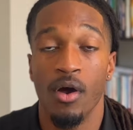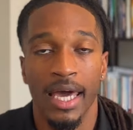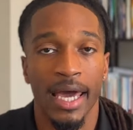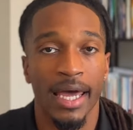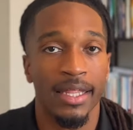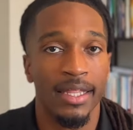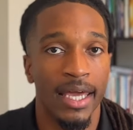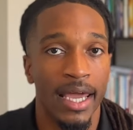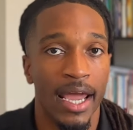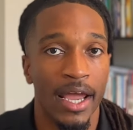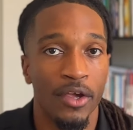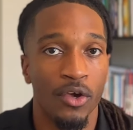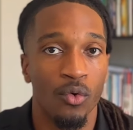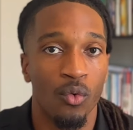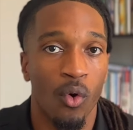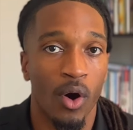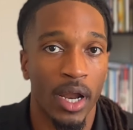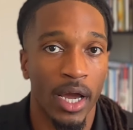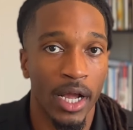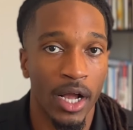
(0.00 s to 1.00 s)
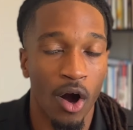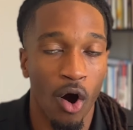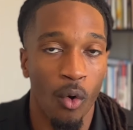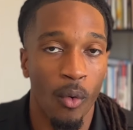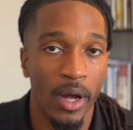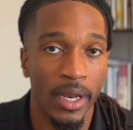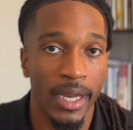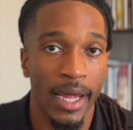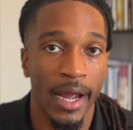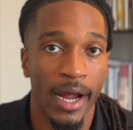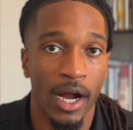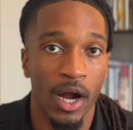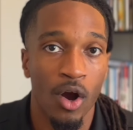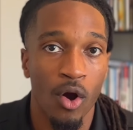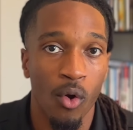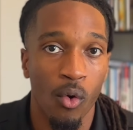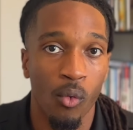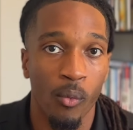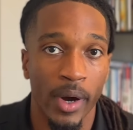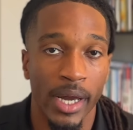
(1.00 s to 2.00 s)
And then you want to go in there
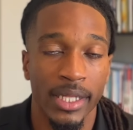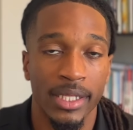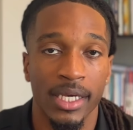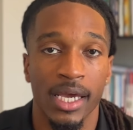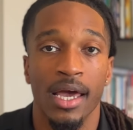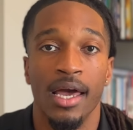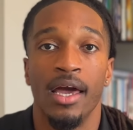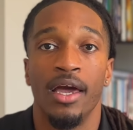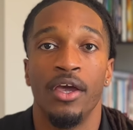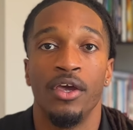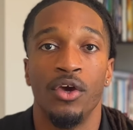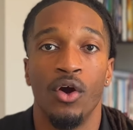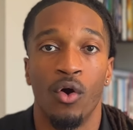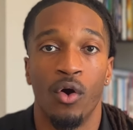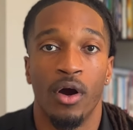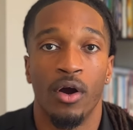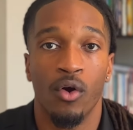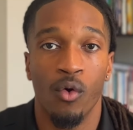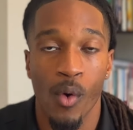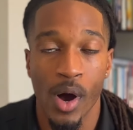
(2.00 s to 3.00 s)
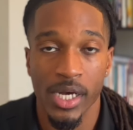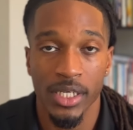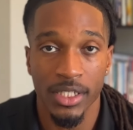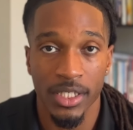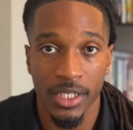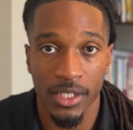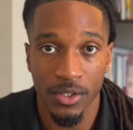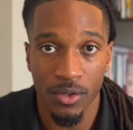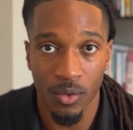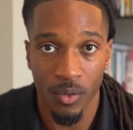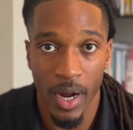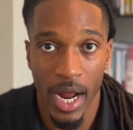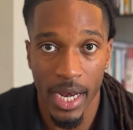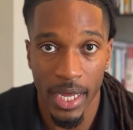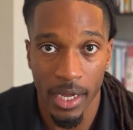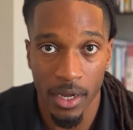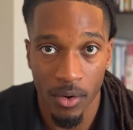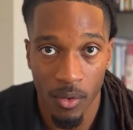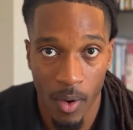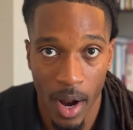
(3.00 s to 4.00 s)
with your questions
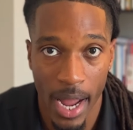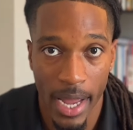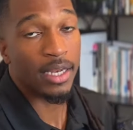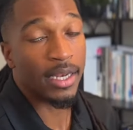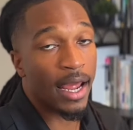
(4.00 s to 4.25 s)
ready, right?